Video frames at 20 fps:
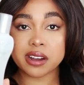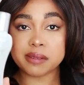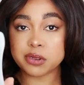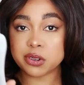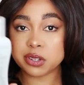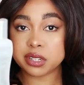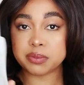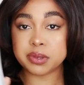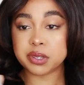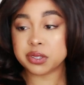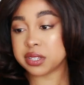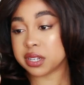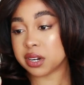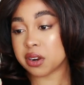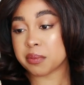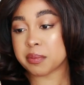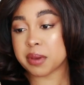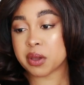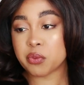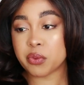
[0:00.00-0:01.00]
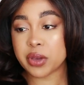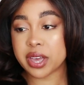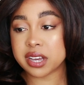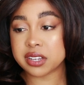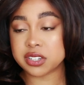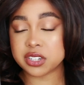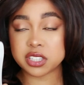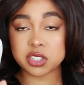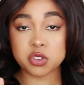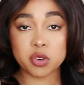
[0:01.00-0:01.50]
I'm going to be using it on my wig
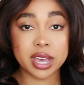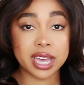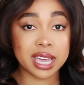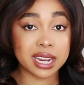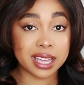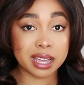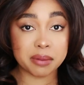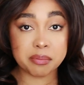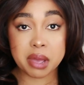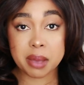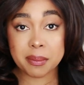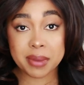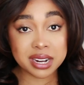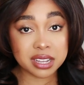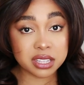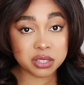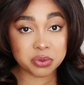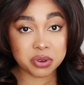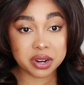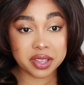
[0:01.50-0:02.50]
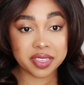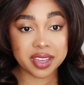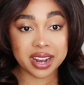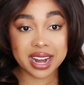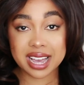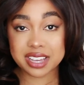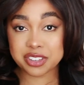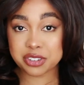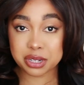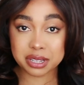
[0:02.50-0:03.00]
just so I can get my money's worth and
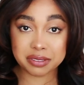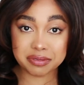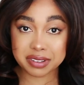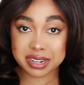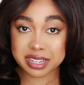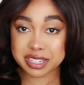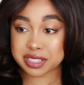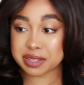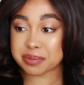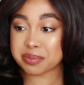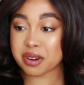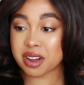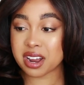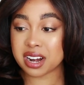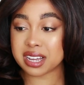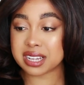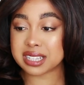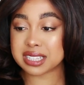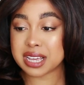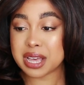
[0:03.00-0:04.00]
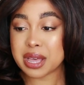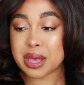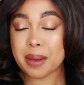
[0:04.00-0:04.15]
actually finish the product.